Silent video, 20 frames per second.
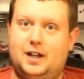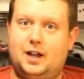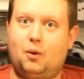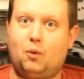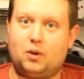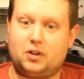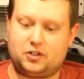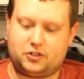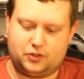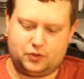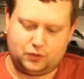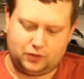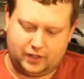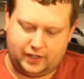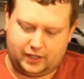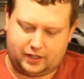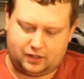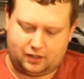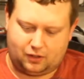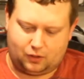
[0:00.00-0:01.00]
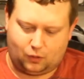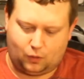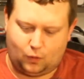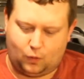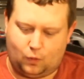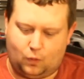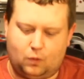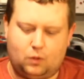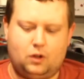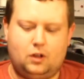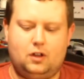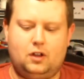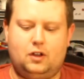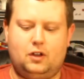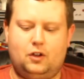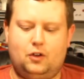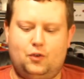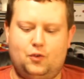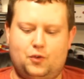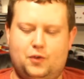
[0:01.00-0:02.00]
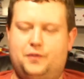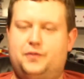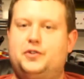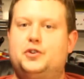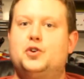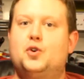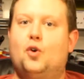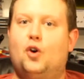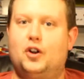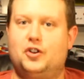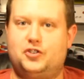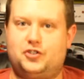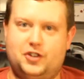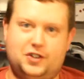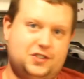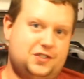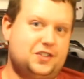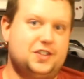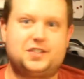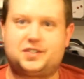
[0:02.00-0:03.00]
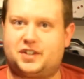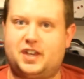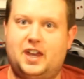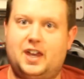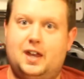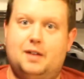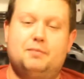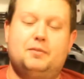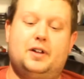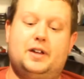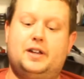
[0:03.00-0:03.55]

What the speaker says: I want to do like a whole review on just this game,